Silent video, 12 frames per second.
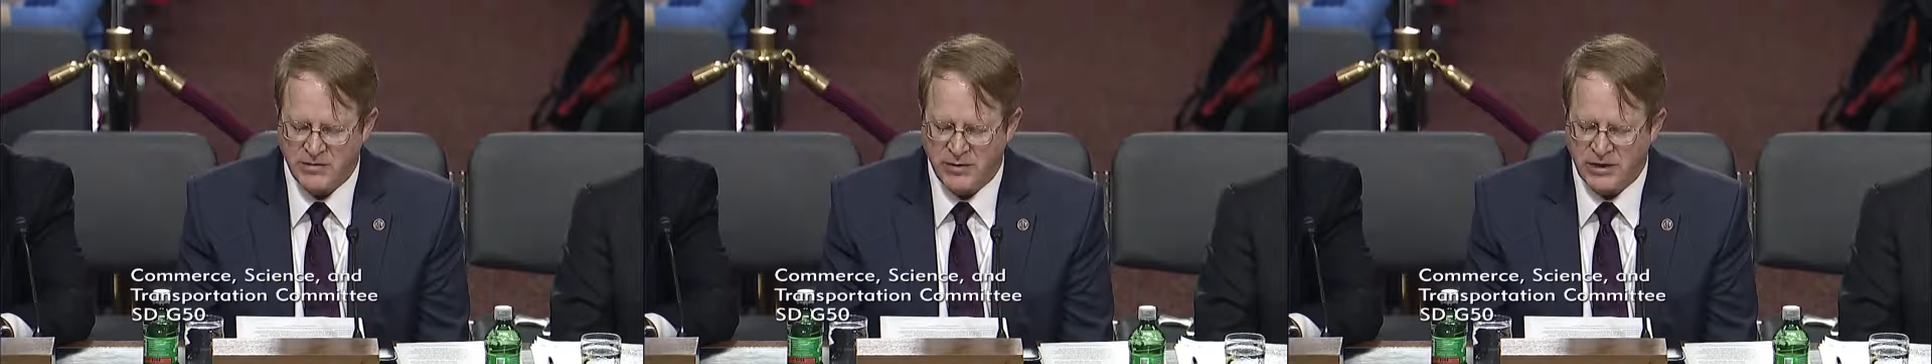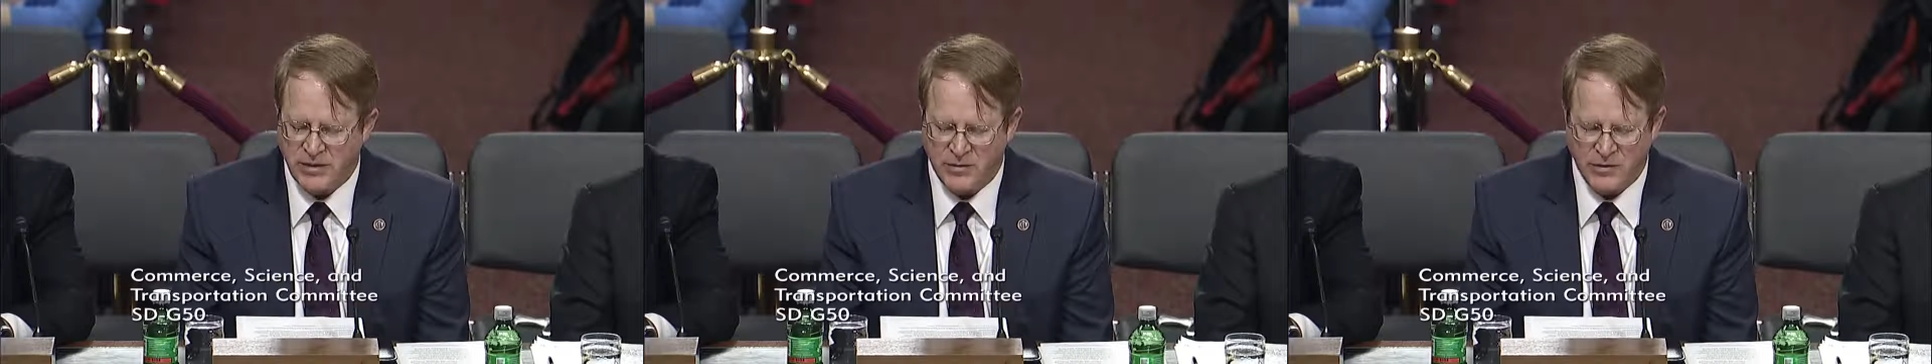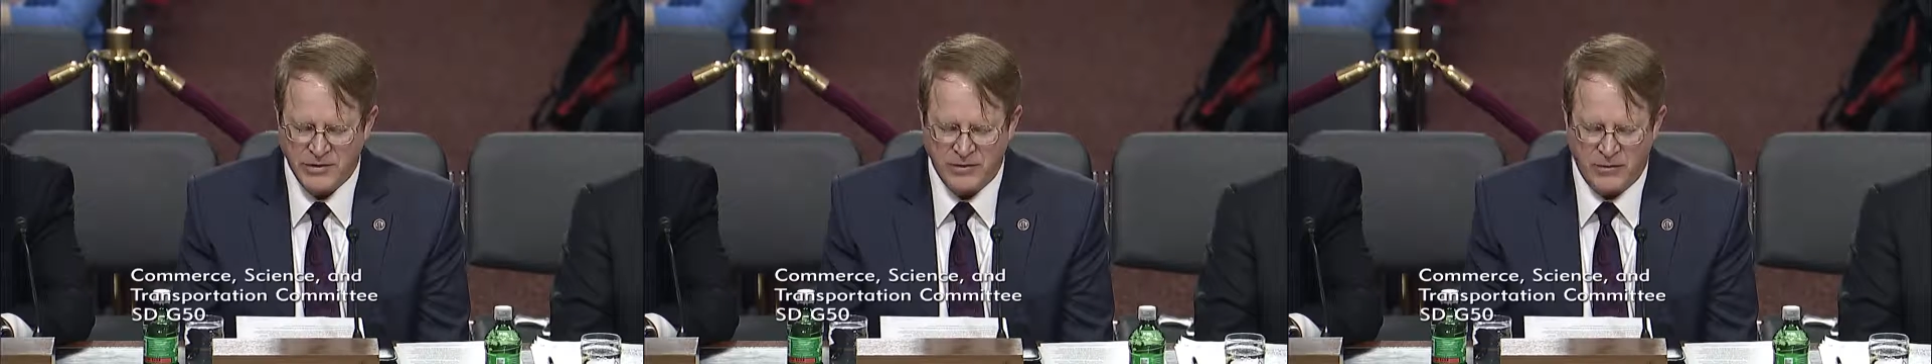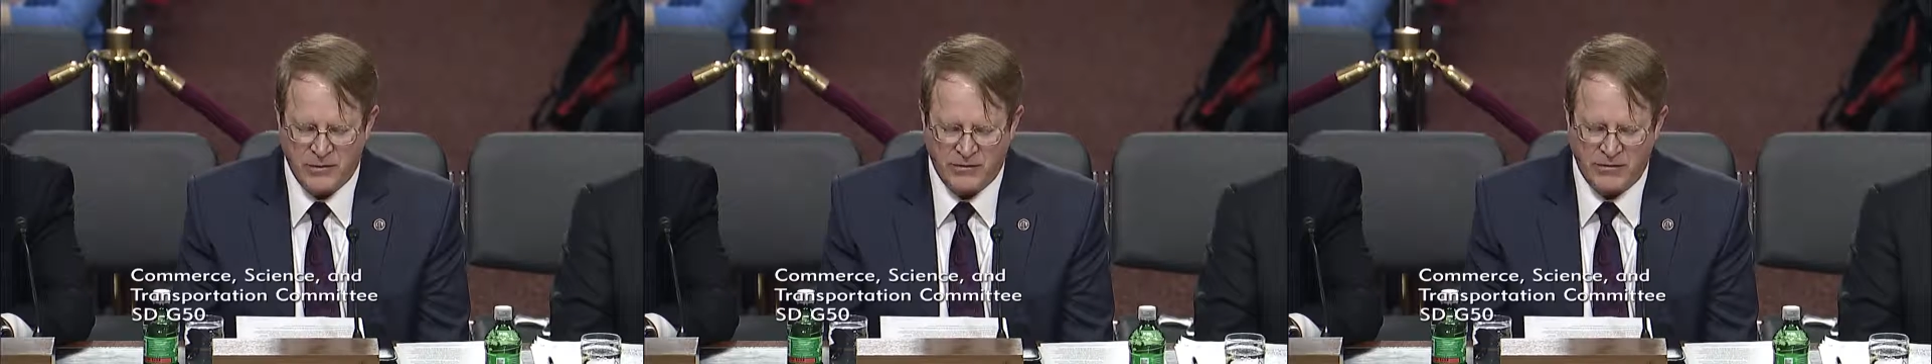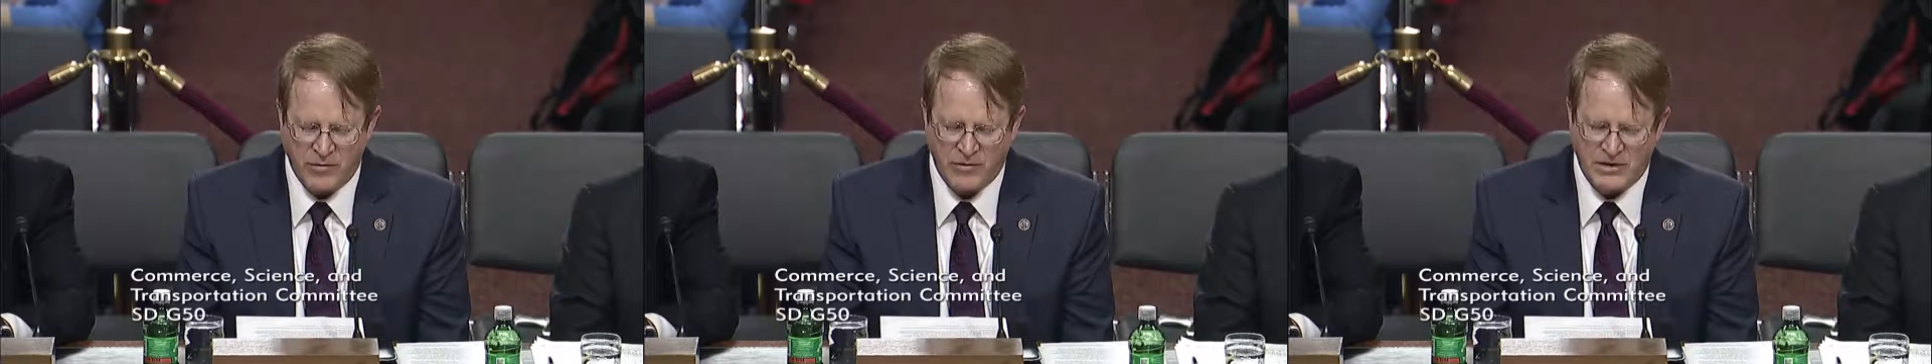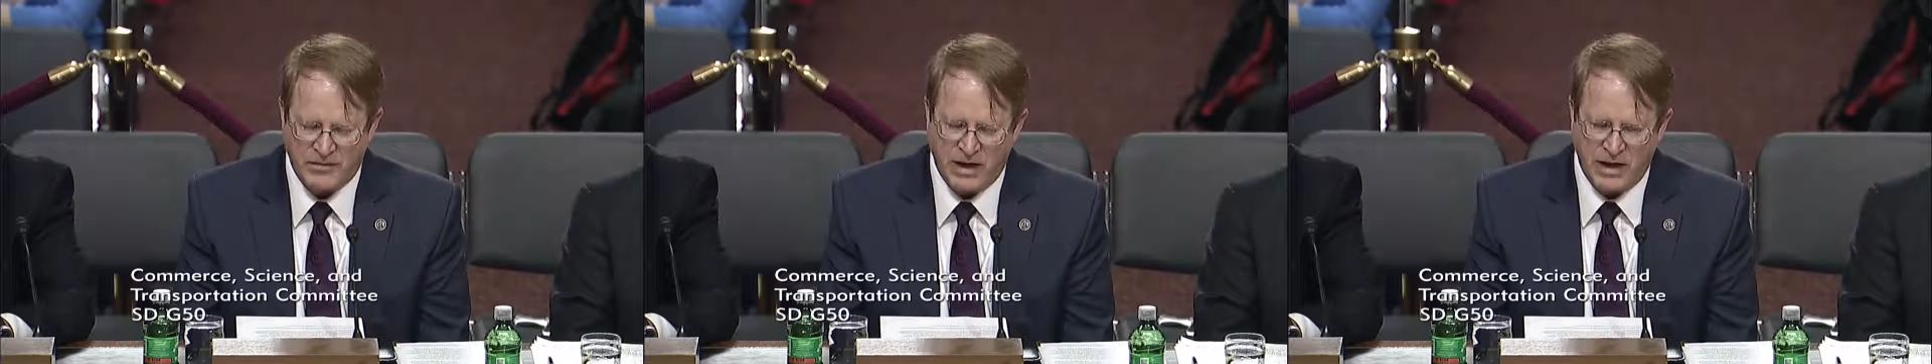with the emerging workforce
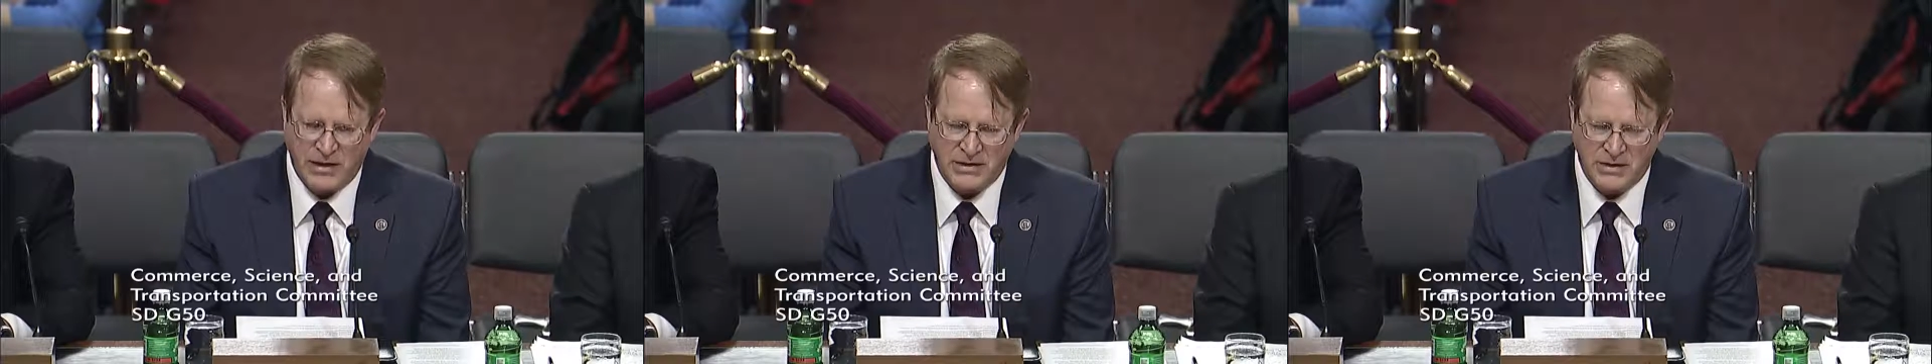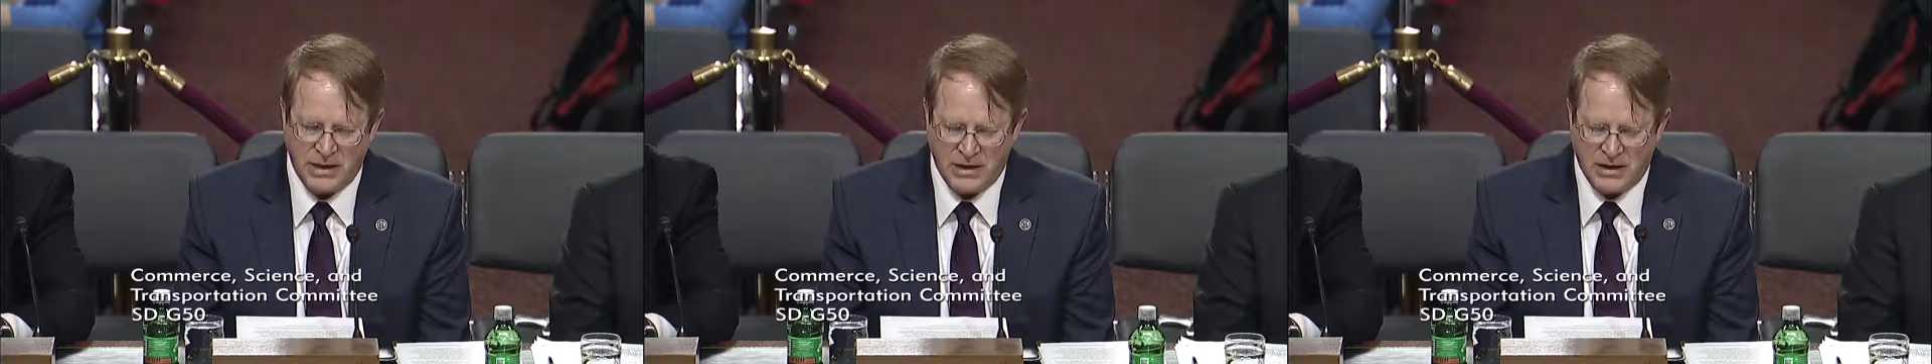demands